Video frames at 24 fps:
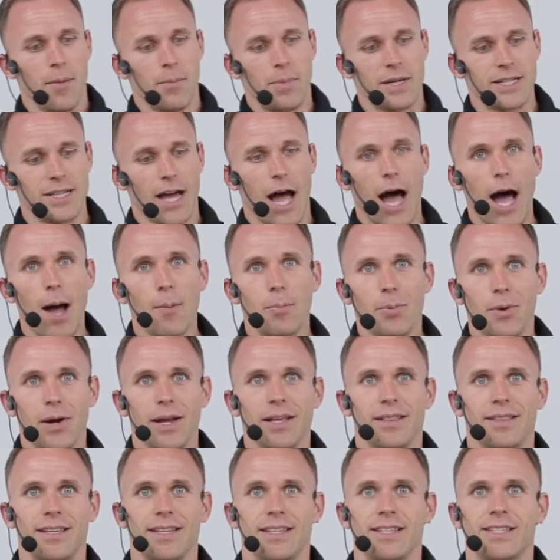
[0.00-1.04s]
But to
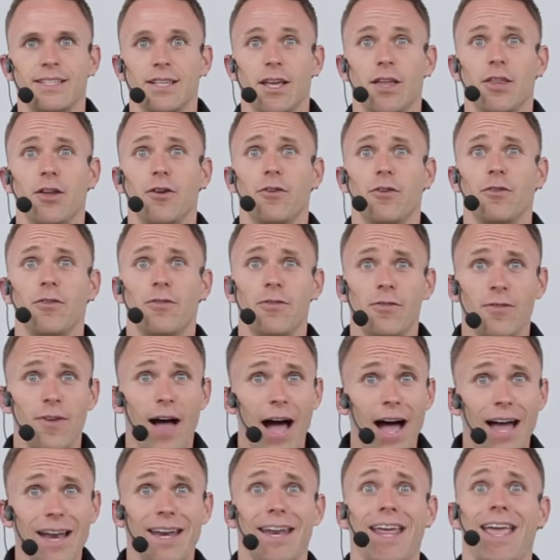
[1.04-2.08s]
operate these, they're
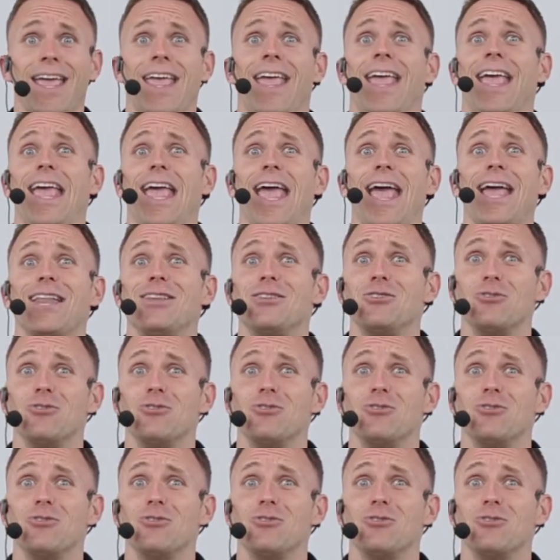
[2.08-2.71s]
fun and